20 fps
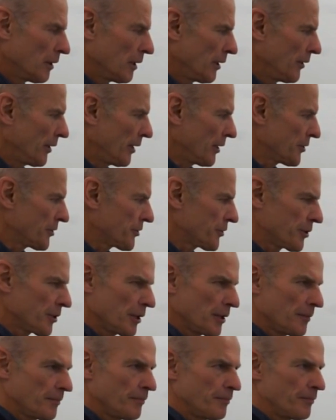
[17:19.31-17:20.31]
And that's
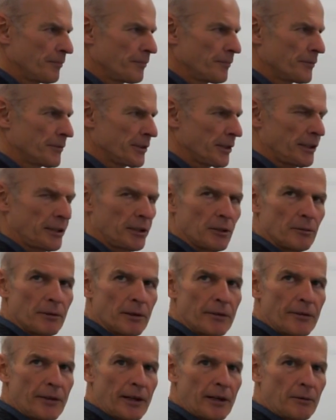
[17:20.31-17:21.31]
taken
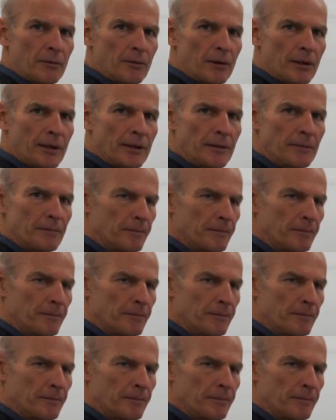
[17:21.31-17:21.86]
that away.